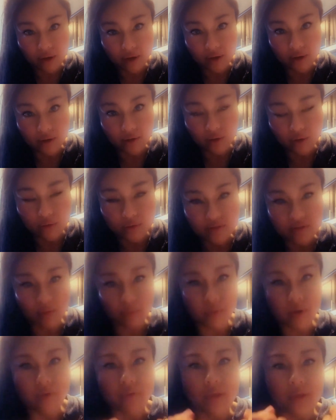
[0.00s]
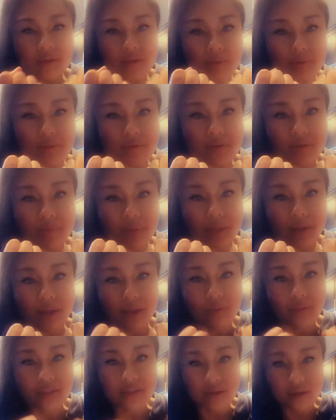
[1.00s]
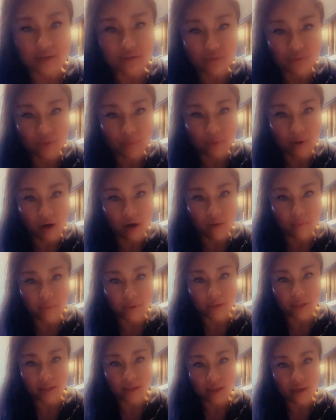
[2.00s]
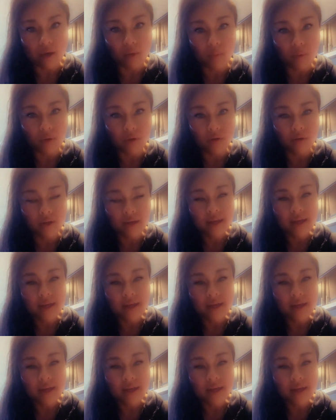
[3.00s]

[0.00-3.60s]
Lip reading: I heard somewhere that it's supposed to be like the size of your palm, but like equal.